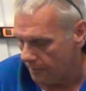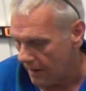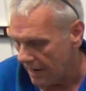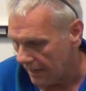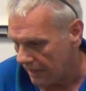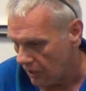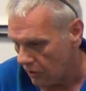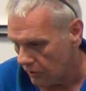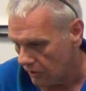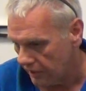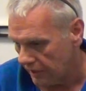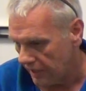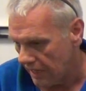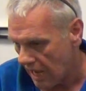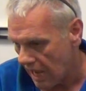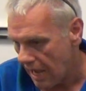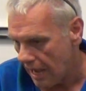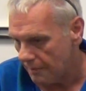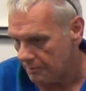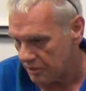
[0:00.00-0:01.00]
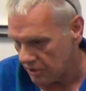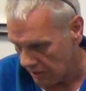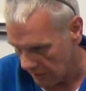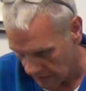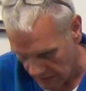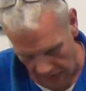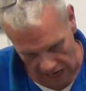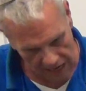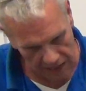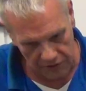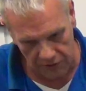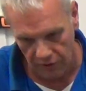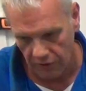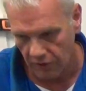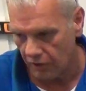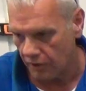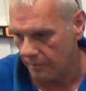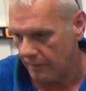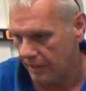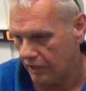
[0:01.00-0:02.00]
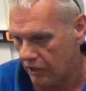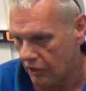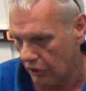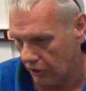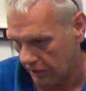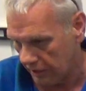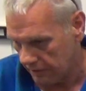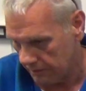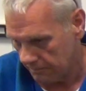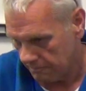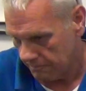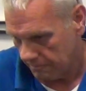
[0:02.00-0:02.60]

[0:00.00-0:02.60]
back onto the dock, so the dock is going to be cooking.